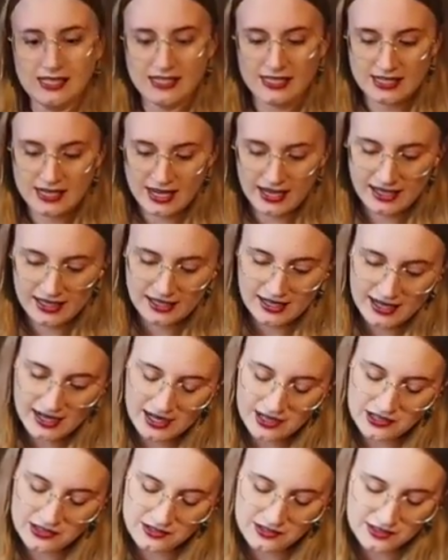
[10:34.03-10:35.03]

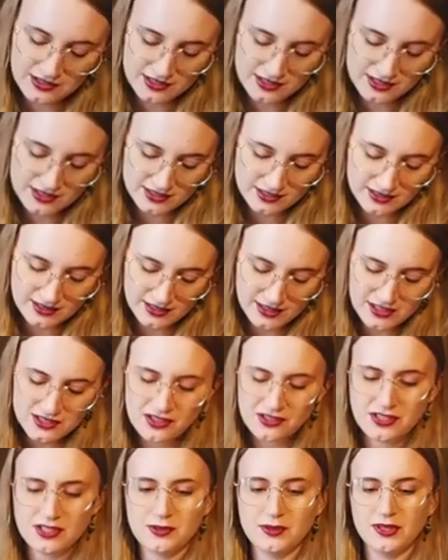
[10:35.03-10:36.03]
nightgowns. It has all
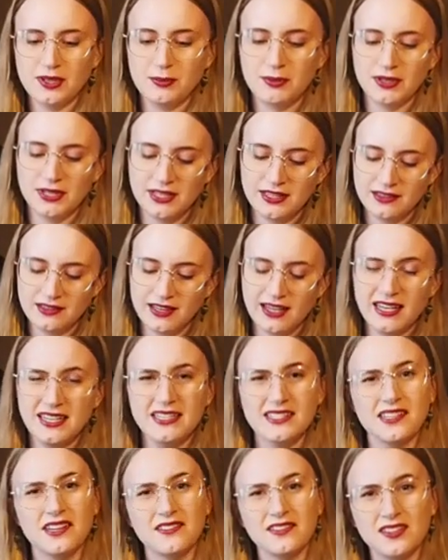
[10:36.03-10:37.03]
this really pretty
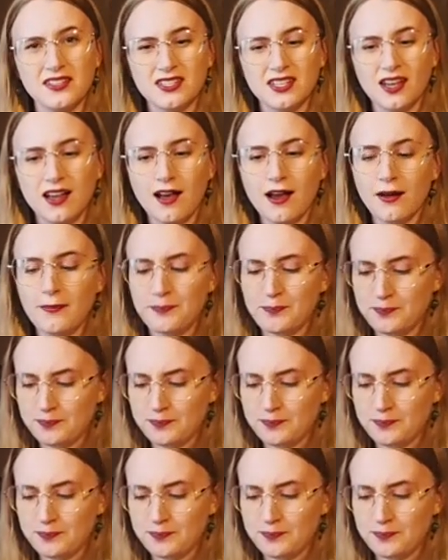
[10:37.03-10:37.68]
lace on the top,